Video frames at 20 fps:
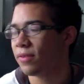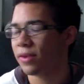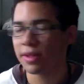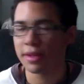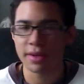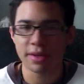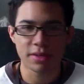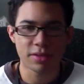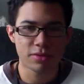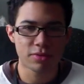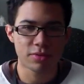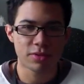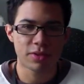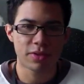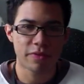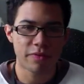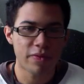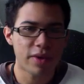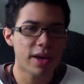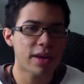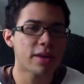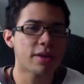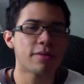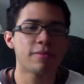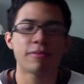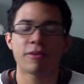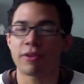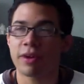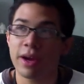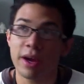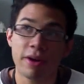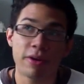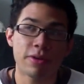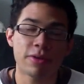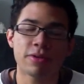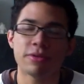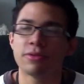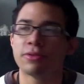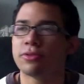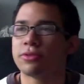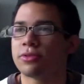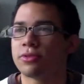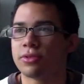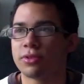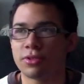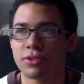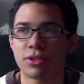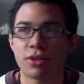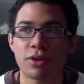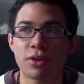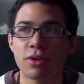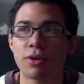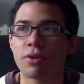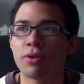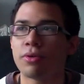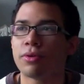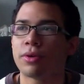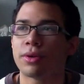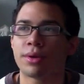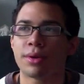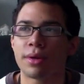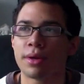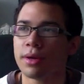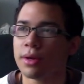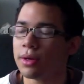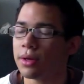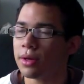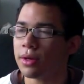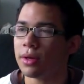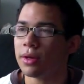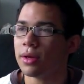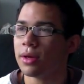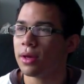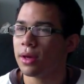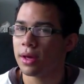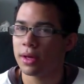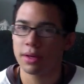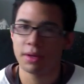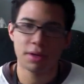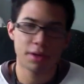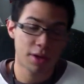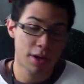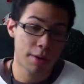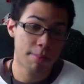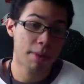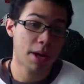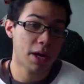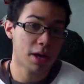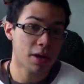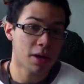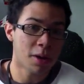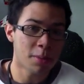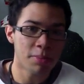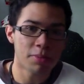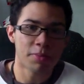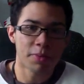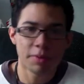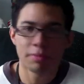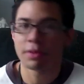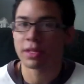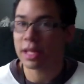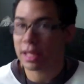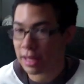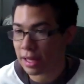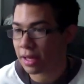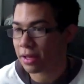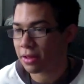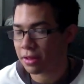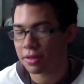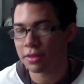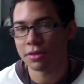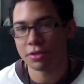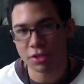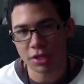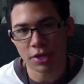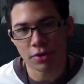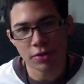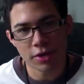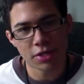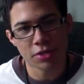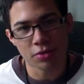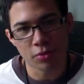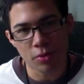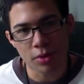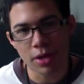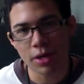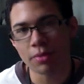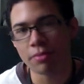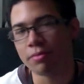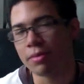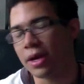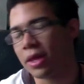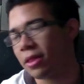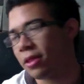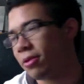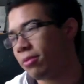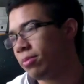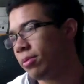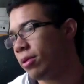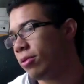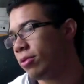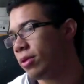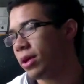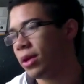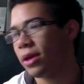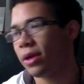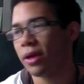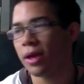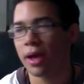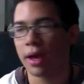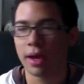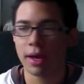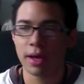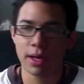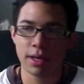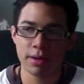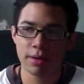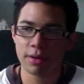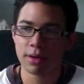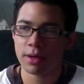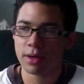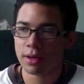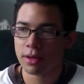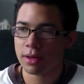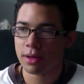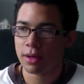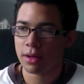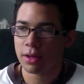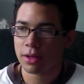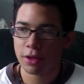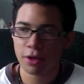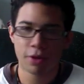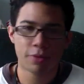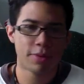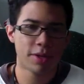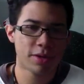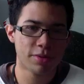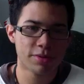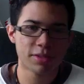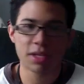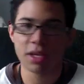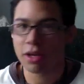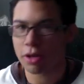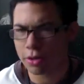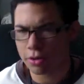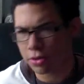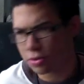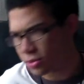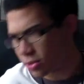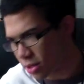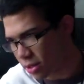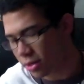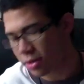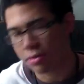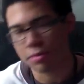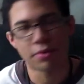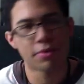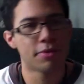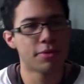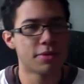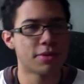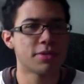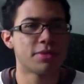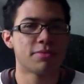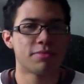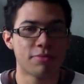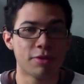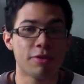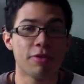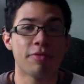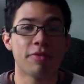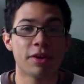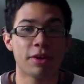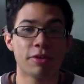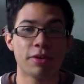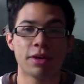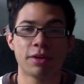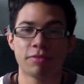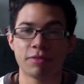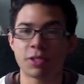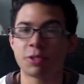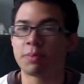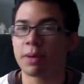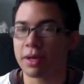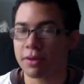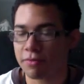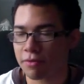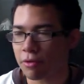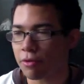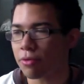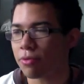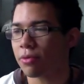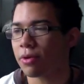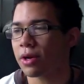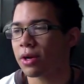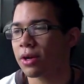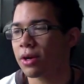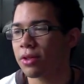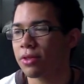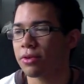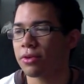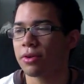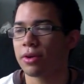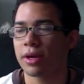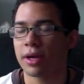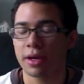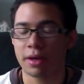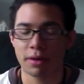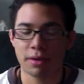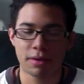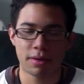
feelings towards the fandom or characters or the show, and I met a couple people that liked the Generation 1 My Little Pony, and nobody was like, oh, you suck. We were very respectful with one another,